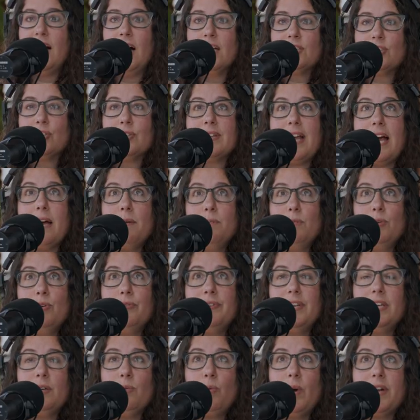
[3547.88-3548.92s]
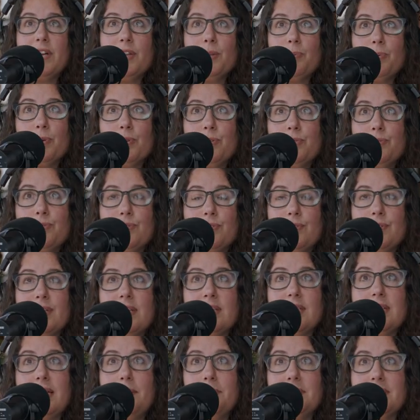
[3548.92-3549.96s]
Uh, so that movie, one of the producers,
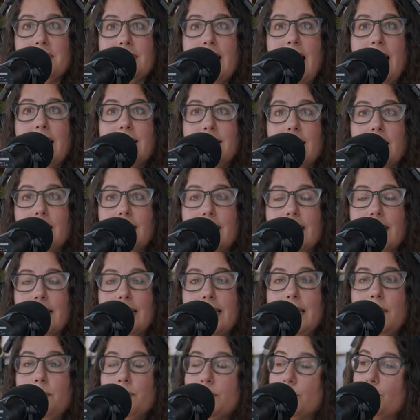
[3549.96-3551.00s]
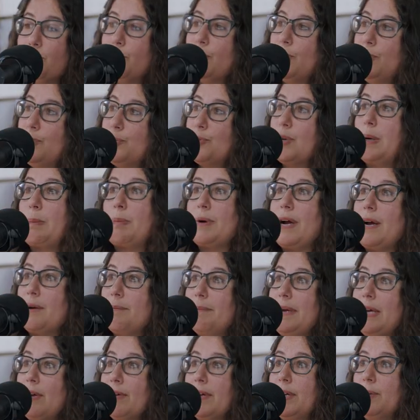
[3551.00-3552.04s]
his name is Ty Duncan. He was a producer on Proud
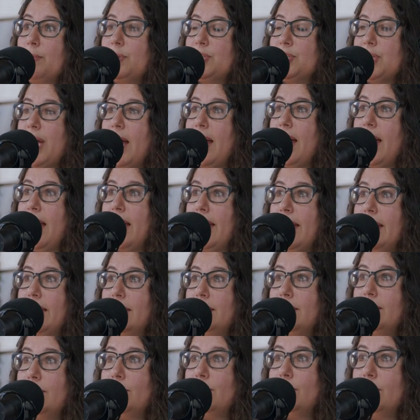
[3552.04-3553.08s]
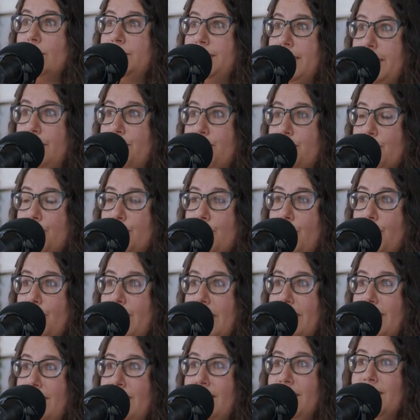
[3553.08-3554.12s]
Mary, which I did for
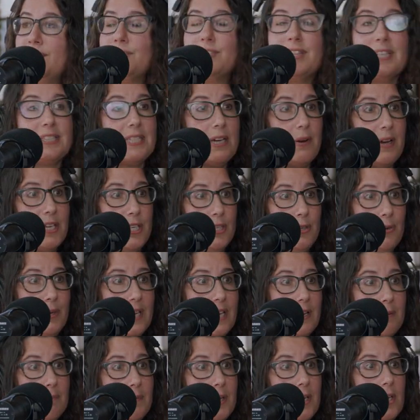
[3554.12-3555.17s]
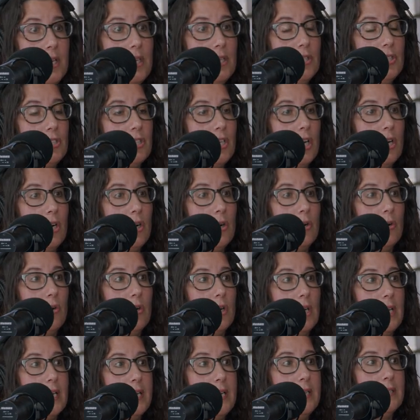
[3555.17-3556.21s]
Sony. So that's how I knew him.
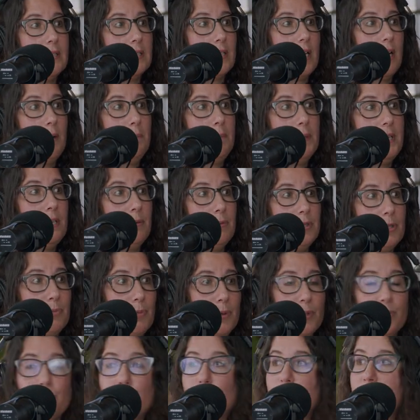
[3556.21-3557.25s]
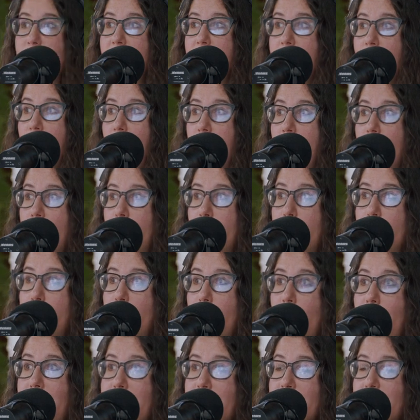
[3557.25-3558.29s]
So his company was producing um,
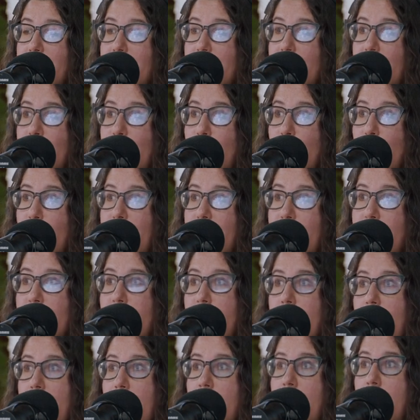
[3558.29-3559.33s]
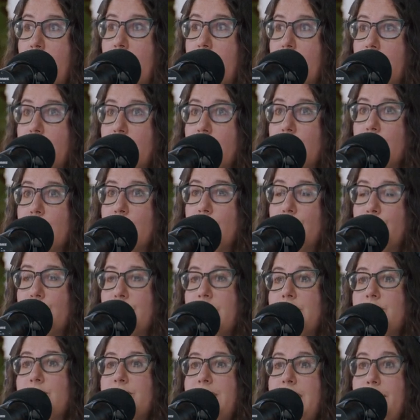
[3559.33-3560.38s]
Honest Thief with uh, the
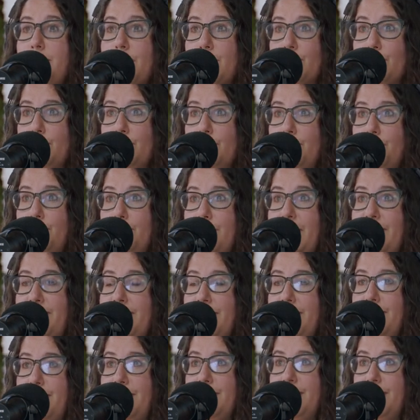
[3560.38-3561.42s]
Solution Entertainment Group, and